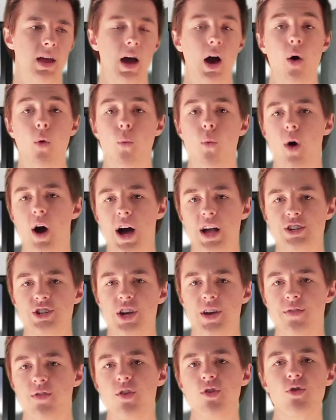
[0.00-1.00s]
watch.
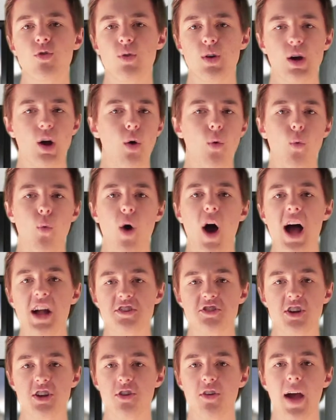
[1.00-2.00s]
If you're doing a
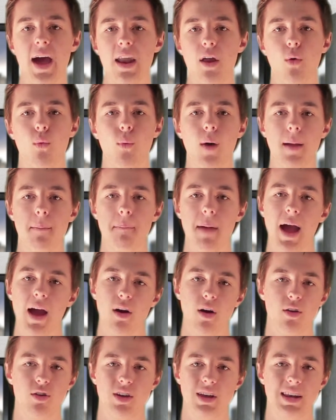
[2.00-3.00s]
watch and you had a white
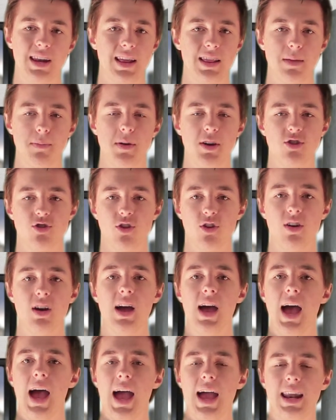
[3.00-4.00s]
background, you can take the picture
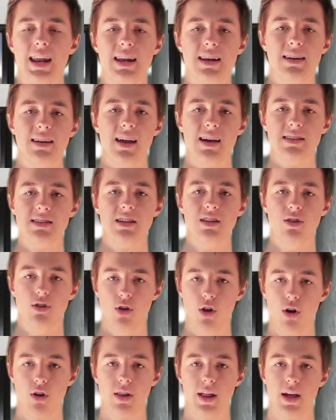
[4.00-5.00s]
and it doesn't
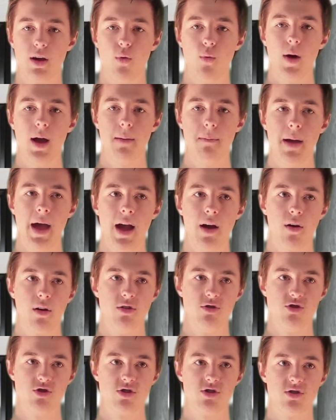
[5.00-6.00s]
look like a white
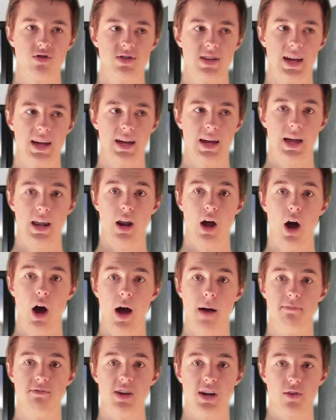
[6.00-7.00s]
background, it just looks like an
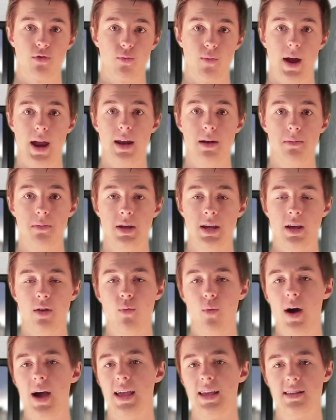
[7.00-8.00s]
object randomly
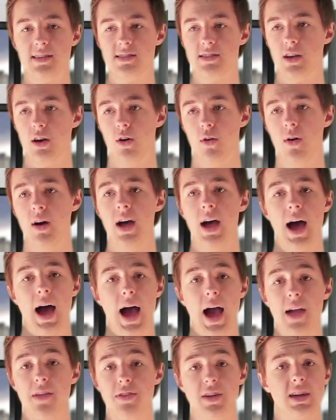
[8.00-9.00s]
in white. So
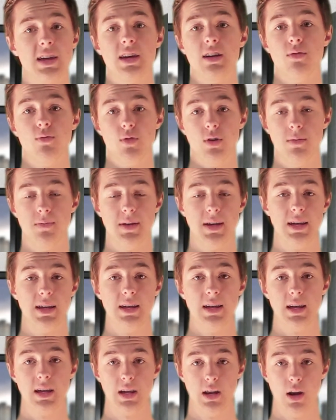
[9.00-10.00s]
I think it would
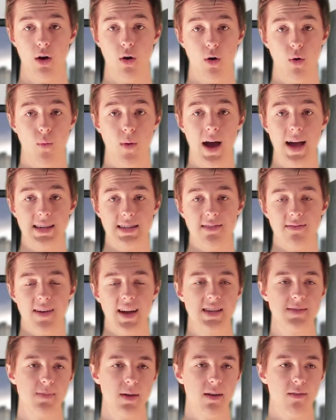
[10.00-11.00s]
be, a wise
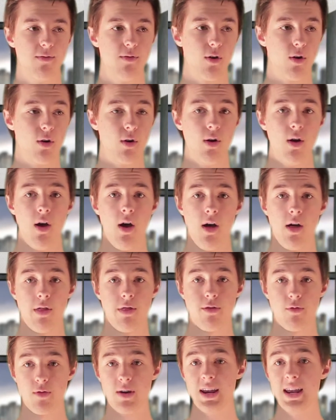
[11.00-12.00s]
investment for
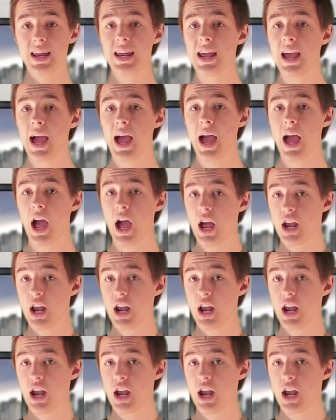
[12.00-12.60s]
3